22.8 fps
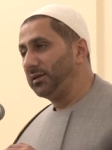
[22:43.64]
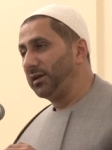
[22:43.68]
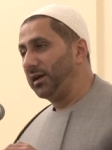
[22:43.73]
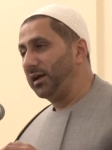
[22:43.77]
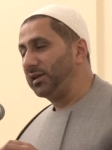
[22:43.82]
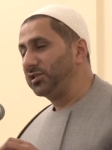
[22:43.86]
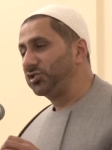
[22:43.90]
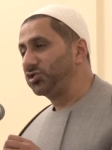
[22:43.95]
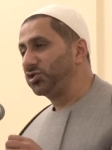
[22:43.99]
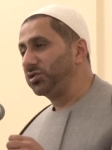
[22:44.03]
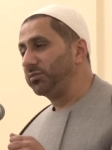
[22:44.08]

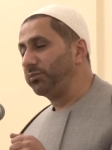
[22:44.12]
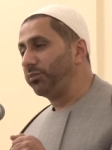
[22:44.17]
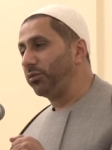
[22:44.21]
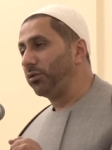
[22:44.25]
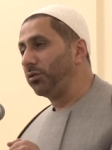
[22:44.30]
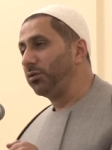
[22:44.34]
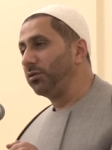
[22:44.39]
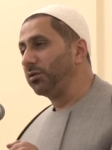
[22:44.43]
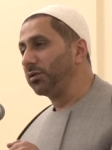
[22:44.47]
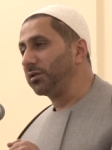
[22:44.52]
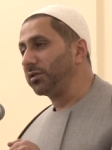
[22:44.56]
and she
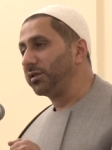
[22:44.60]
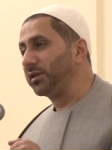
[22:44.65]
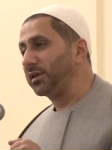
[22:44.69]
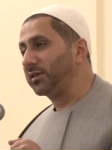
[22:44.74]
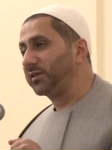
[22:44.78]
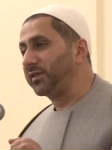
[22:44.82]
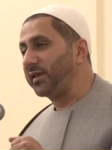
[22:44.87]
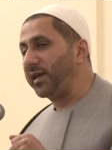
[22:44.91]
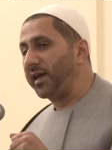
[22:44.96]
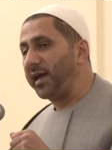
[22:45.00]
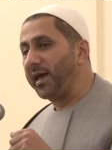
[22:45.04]
pulled
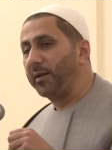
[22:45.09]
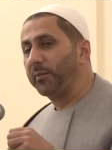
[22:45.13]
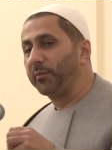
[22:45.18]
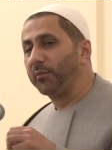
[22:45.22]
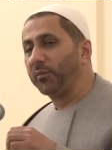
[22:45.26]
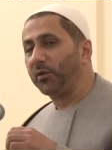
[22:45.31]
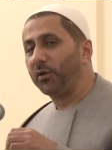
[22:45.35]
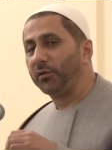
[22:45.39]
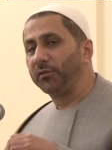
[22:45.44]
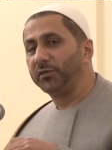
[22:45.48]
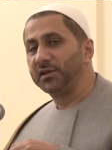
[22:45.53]
at the
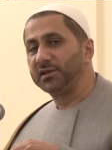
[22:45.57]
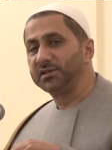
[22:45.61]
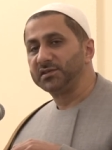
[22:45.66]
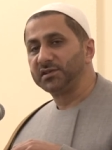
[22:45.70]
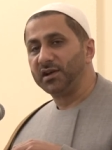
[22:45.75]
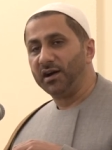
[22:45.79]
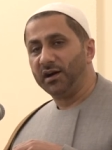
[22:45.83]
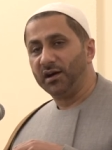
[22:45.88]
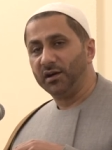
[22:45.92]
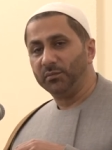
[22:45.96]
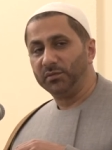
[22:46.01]
hem of his
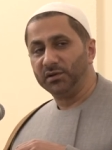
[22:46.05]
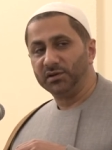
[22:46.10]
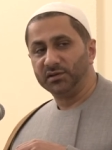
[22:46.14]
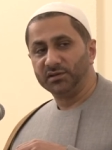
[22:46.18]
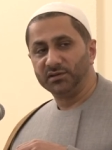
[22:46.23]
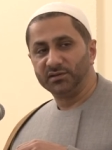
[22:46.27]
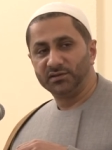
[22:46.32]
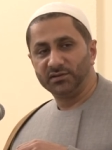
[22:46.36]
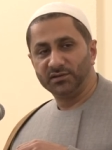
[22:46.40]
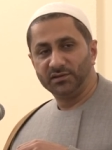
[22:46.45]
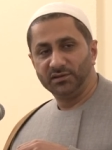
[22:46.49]

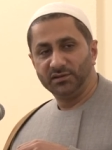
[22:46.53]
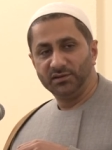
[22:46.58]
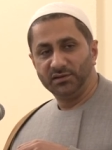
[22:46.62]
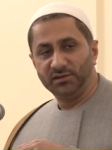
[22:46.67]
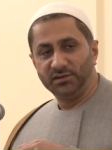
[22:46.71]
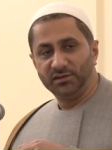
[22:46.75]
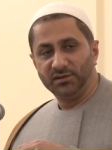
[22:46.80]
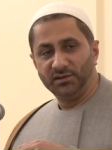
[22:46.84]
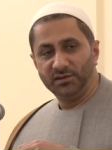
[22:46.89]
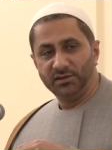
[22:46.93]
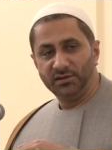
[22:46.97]
garment.
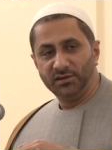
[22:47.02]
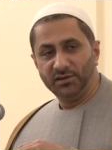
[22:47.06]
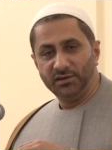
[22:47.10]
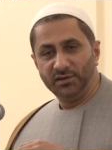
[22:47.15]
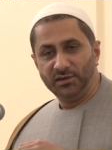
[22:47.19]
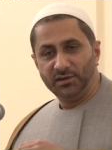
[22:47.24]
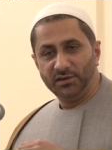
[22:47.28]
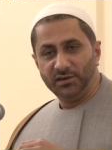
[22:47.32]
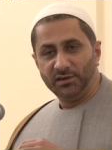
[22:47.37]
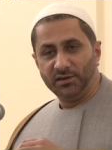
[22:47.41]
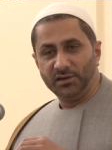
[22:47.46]

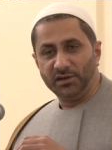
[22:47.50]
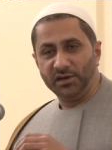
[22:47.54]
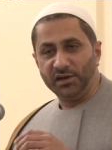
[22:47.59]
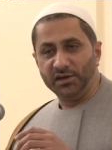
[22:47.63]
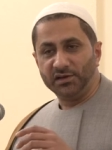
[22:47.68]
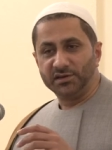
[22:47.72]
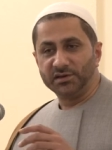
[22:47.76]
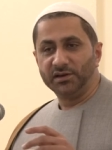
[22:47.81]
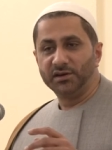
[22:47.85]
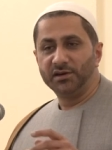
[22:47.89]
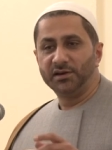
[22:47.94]
He
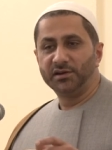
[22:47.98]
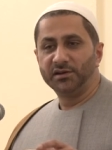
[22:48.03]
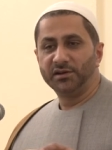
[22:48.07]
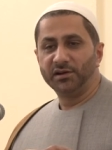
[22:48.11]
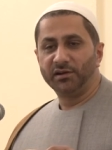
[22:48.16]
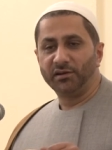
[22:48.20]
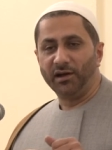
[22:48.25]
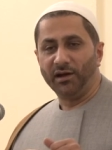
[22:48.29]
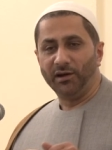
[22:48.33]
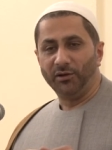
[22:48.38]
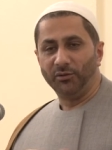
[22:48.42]
turned
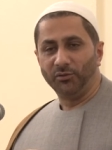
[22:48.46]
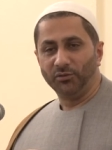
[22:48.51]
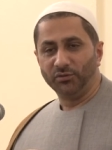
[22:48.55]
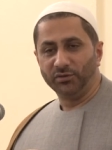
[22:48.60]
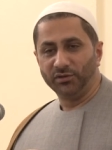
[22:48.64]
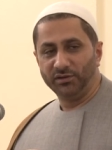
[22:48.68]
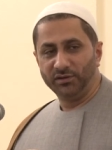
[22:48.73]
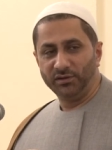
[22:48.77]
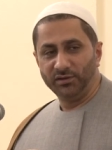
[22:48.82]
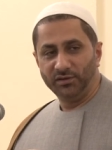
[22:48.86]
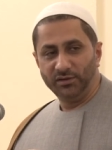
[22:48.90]

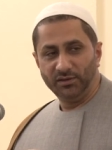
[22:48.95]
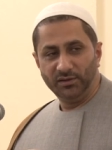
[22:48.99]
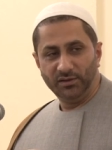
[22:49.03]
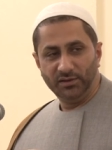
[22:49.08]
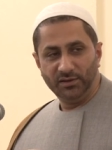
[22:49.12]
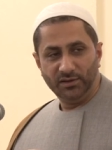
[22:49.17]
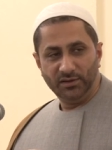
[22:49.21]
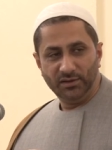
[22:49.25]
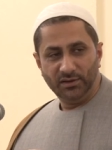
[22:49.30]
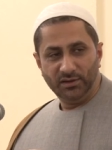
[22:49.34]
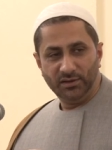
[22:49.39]
around
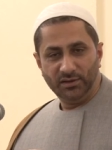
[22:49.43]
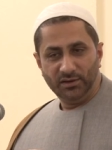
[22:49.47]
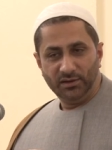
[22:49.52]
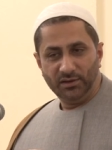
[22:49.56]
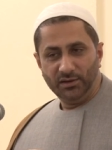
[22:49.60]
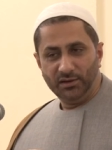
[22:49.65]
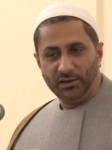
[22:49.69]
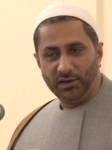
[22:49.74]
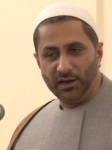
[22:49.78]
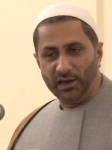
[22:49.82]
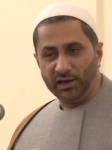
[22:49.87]

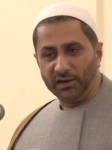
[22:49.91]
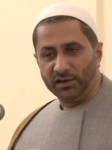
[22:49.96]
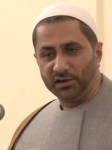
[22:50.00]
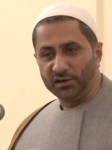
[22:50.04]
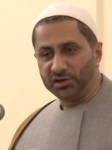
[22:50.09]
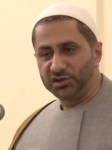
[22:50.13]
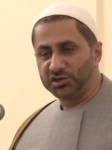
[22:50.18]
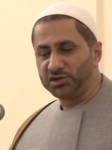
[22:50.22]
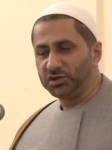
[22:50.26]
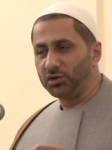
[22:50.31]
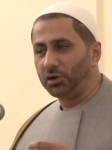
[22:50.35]
and
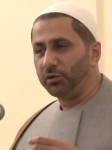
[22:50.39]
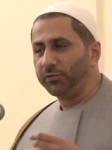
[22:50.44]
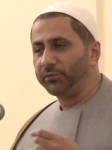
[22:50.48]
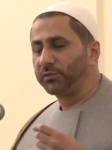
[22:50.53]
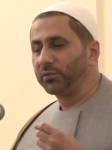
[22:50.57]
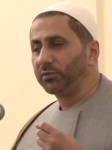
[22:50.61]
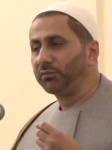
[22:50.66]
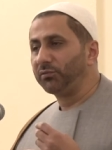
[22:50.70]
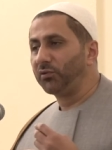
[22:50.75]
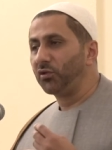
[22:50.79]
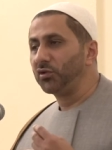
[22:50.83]
her
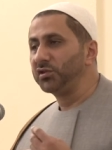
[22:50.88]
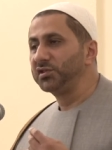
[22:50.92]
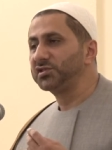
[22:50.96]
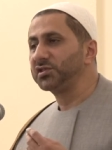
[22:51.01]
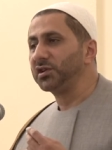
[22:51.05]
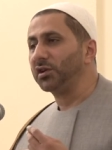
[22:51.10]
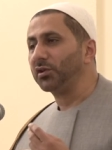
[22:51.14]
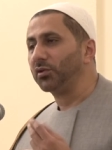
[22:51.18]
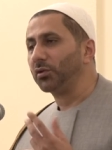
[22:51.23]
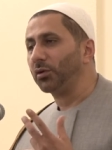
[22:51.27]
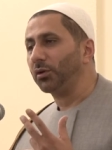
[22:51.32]
soft
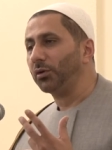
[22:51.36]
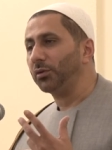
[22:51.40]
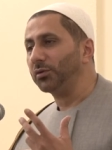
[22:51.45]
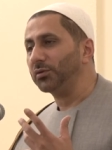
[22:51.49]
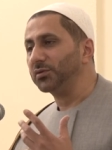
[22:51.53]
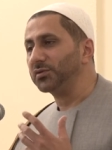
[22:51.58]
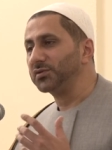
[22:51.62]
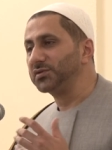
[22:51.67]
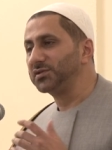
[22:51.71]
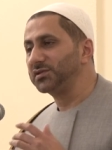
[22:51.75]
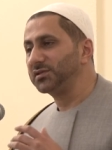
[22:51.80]
voice
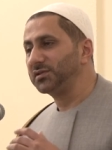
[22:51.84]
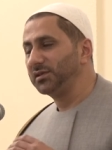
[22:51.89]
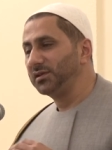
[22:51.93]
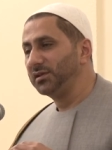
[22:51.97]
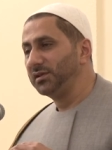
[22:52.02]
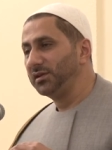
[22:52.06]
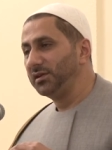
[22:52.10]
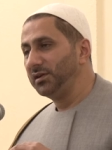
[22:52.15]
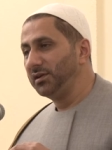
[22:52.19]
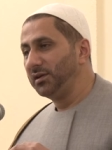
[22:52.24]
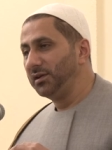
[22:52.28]
arose.
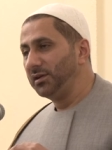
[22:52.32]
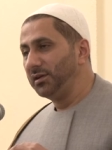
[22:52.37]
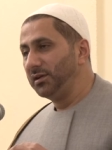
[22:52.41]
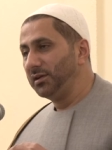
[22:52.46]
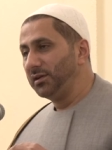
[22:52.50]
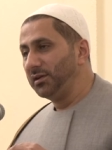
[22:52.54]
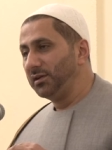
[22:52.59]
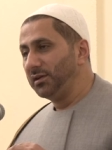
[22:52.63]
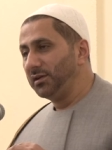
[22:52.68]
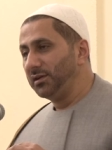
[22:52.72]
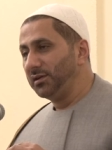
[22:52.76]

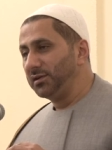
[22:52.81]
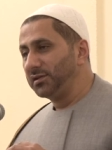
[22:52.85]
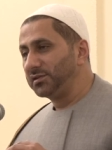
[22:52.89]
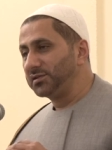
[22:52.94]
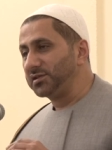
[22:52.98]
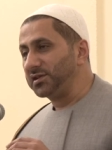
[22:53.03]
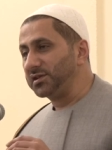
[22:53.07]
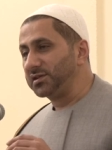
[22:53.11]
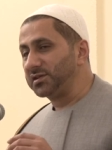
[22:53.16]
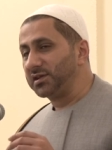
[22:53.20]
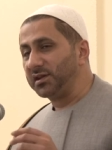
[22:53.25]

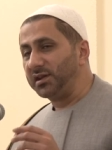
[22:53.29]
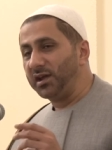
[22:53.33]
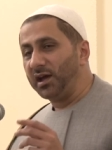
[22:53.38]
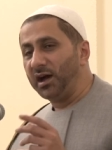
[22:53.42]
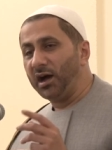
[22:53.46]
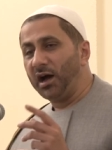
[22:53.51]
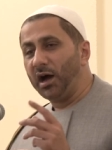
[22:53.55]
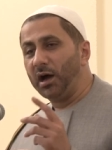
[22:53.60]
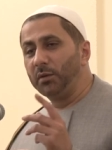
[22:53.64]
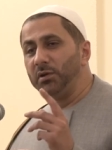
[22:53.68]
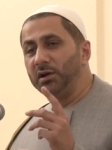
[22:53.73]
She said,
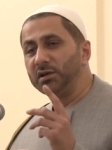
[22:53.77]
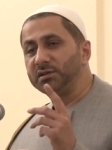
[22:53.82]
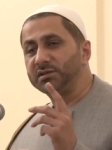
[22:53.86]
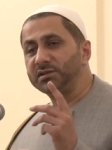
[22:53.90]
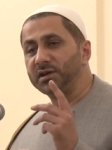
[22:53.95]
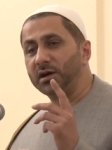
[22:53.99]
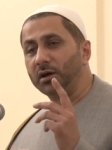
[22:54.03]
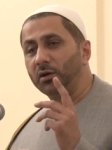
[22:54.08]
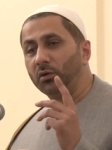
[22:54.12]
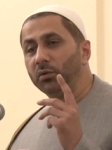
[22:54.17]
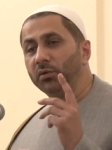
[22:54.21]
Ya
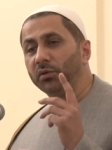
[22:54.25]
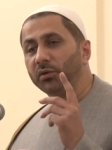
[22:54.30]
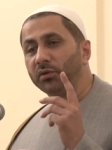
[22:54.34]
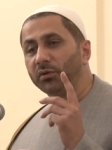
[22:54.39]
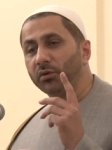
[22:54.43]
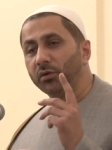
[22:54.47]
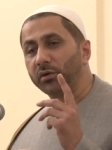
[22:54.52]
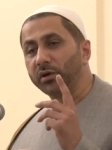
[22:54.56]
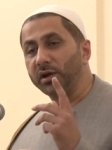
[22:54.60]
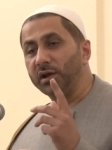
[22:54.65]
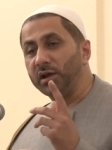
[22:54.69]
abata
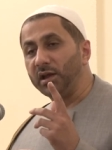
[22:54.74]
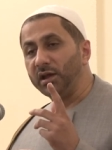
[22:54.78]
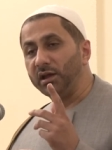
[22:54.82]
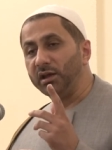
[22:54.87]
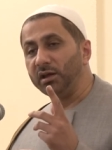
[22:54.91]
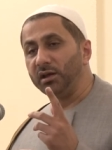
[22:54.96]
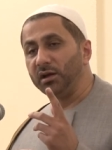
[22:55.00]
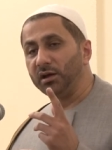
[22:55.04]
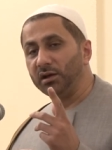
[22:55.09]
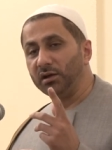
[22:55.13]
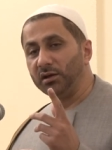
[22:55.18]
unzur
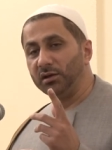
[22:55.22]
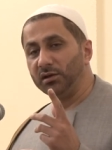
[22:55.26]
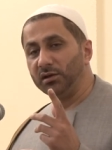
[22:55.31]
ilayya.